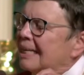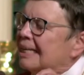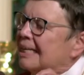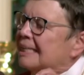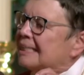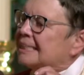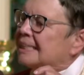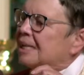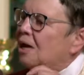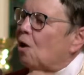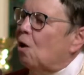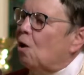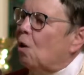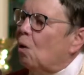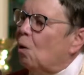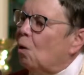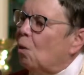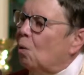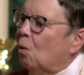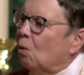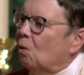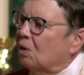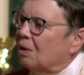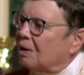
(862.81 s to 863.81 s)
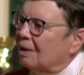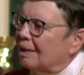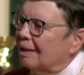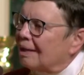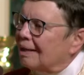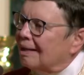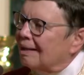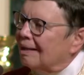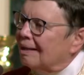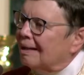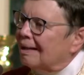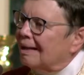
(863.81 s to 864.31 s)
is a hole
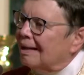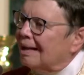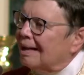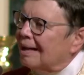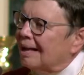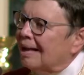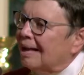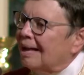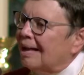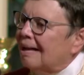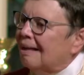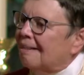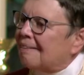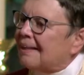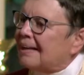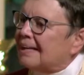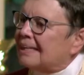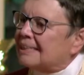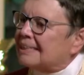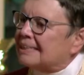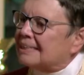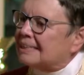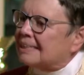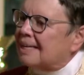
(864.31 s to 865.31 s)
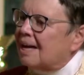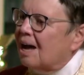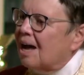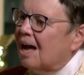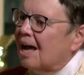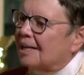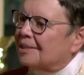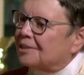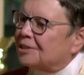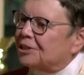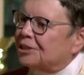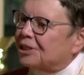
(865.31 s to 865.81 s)
that is
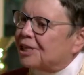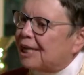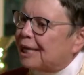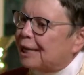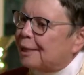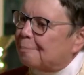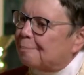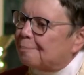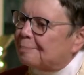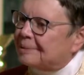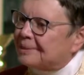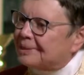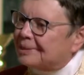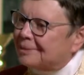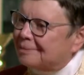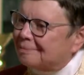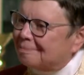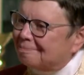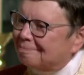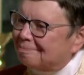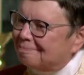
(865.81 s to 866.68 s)
God-shaped,